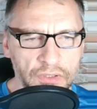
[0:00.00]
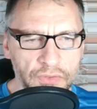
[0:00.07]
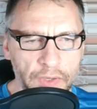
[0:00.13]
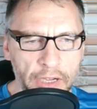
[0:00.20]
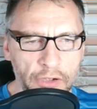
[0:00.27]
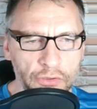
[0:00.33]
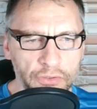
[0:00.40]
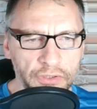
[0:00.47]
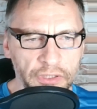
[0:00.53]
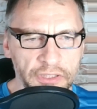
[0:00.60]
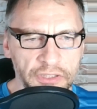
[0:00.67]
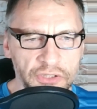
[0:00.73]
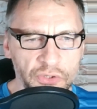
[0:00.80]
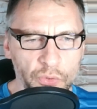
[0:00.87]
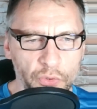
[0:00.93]

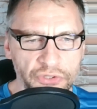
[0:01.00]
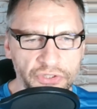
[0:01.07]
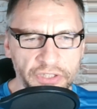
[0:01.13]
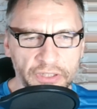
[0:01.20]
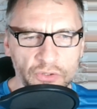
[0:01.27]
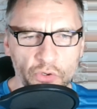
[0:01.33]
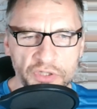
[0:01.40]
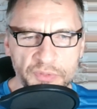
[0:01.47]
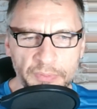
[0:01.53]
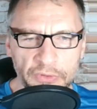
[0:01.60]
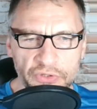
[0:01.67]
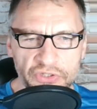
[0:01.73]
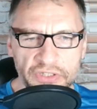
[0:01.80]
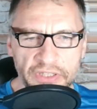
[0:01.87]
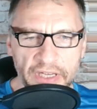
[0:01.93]
crowdsourcing noise
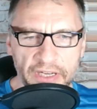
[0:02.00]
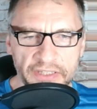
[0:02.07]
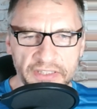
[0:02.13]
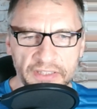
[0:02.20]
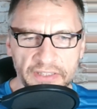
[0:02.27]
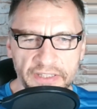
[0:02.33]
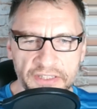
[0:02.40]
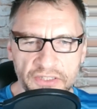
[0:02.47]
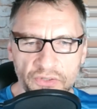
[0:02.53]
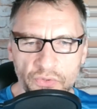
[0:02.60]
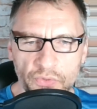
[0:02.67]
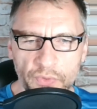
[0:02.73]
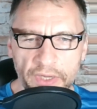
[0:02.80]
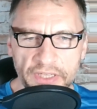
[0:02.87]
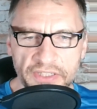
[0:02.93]
pollution data, Silencio
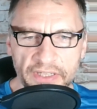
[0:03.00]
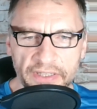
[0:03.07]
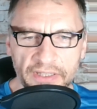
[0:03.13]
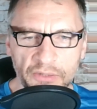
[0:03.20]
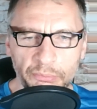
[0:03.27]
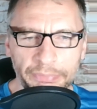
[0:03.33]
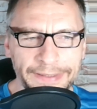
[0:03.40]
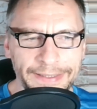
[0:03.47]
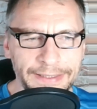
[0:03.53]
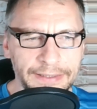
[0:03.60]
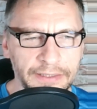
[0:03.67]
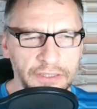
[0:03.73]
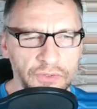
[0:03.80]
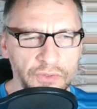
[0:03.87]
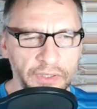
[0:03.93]
creates a
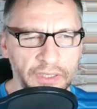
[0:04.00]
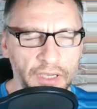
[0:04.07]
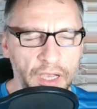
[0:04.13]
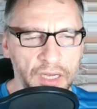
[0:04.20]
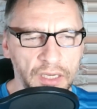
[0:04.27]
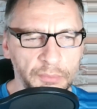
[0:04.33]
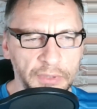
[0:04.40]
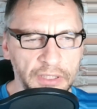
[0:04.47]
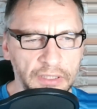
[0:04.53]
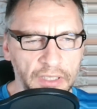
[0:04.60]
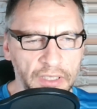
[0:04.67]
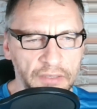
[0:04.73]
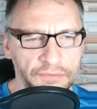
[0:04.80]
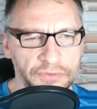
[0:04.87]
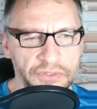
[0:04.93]
completely new economy
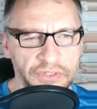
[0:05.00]
for